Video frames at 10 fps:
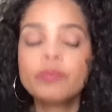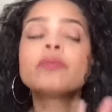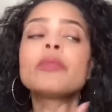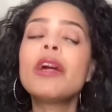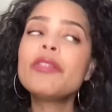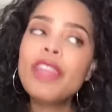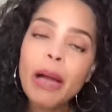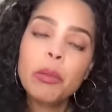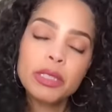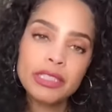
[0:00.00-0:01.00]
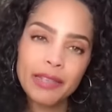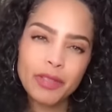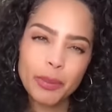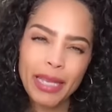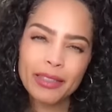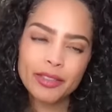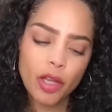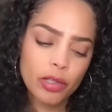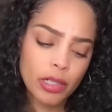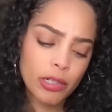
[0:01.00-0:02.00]
Now, that was enough to make us all
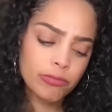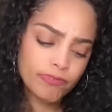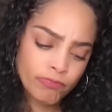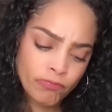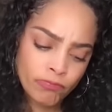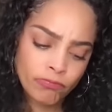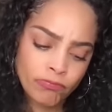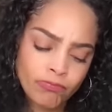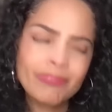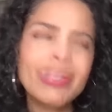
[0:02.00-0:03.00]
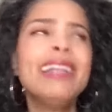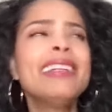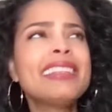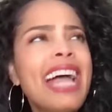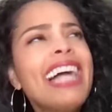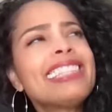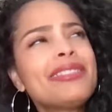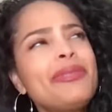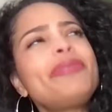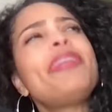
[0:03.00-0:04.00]
go, that's
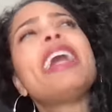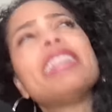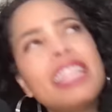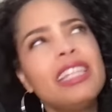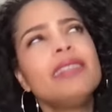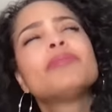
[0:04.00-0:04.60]
funny.